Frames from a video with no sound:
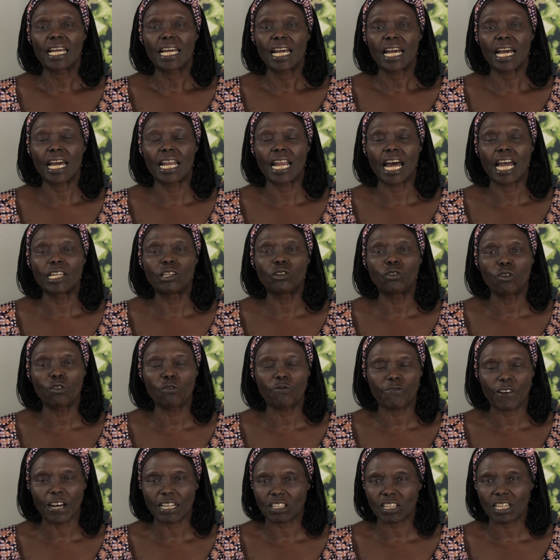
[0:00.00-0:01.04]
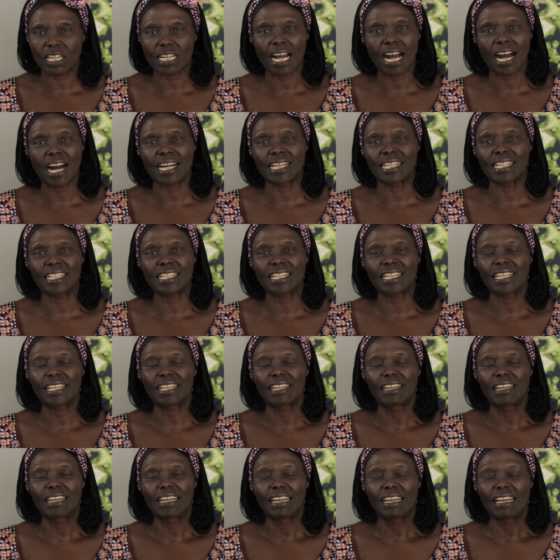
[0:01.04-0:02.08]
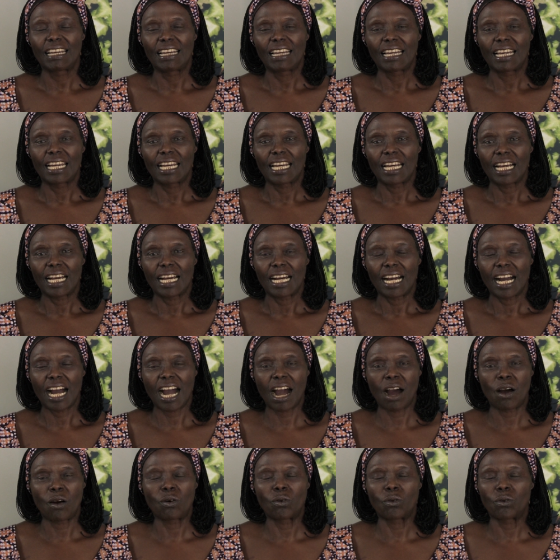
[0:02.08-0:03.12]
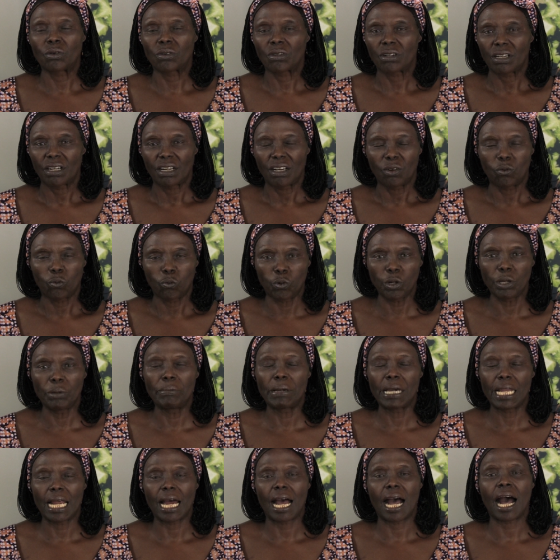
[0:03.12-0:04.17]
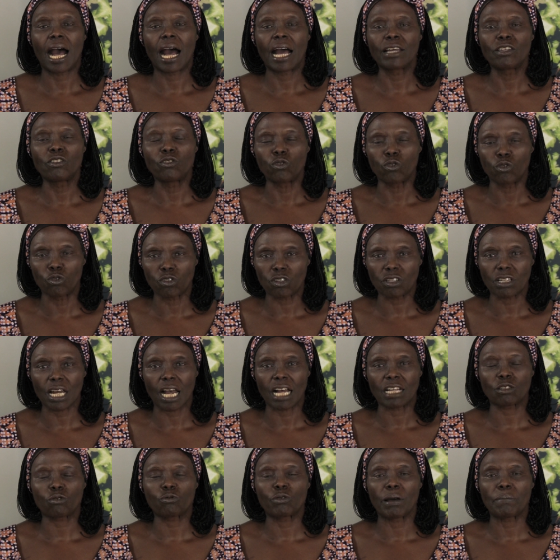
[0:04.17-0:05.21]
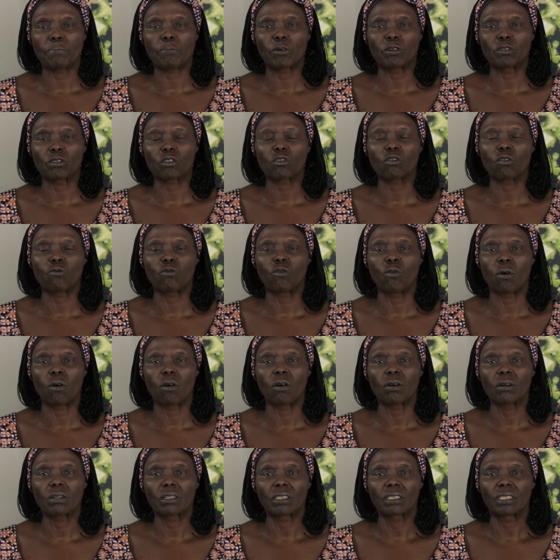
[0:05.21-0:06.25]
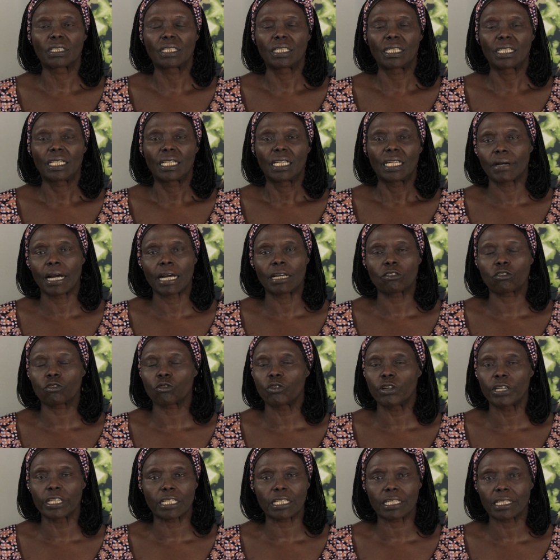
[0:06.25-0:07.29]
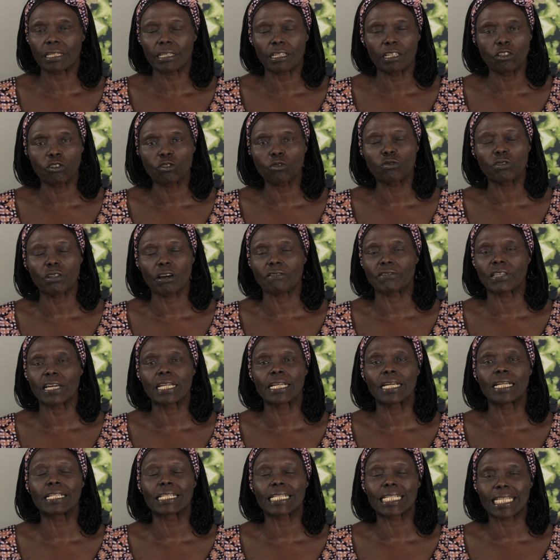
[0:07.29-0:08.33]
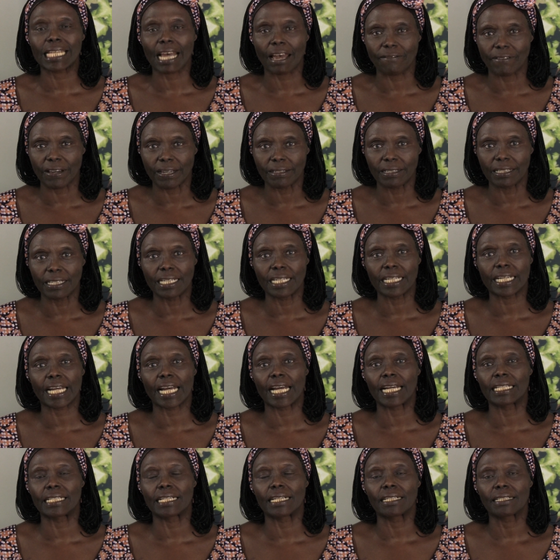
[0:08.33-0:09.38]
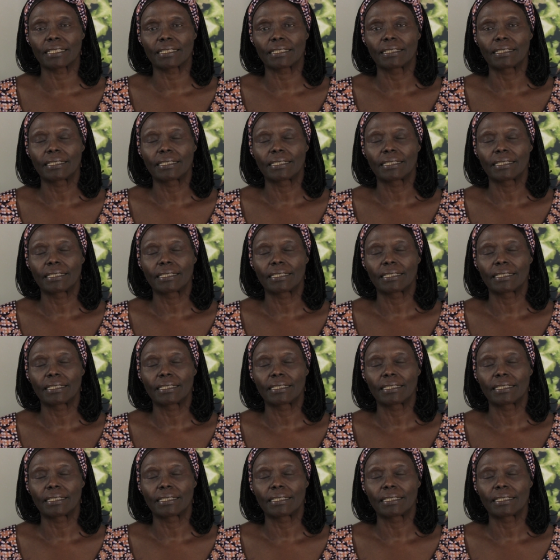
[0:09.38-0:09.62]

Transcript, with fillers: and I know firsthand how women are used as weapons of war. I saw it in 2007 in Kenya,